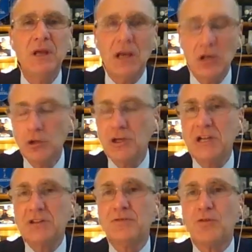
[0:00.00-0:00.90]
including
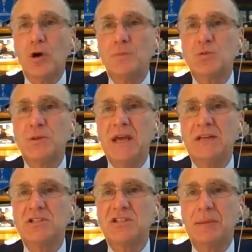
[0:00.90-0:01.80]
at the farms where they had
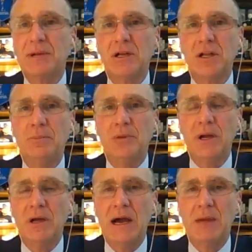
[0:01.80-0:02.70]
the salmonella
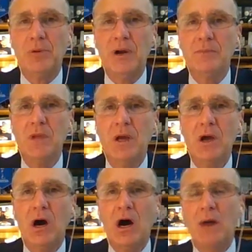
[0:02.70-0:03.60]
outbreak,
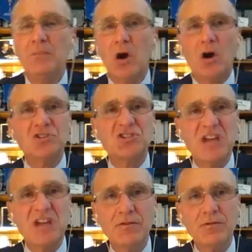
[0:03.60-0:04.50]
are
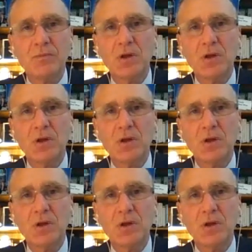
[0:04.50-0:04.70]
safe,